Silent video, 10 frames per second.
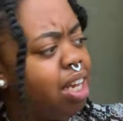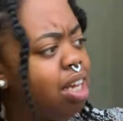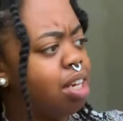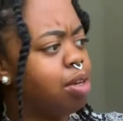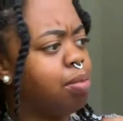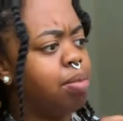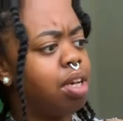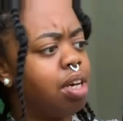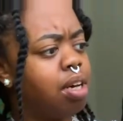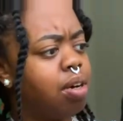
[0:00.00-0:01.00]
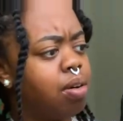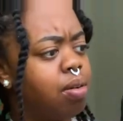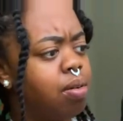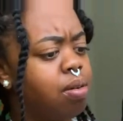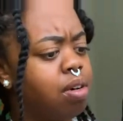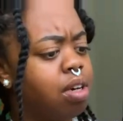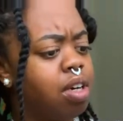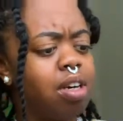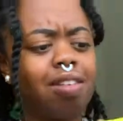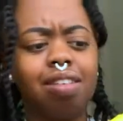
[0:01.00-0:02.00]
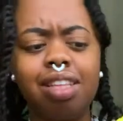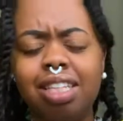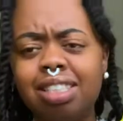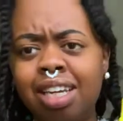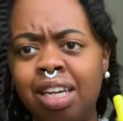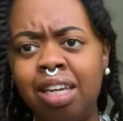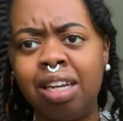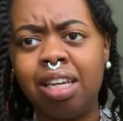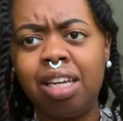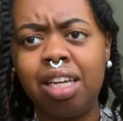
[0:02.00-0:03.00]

then you blow on this end.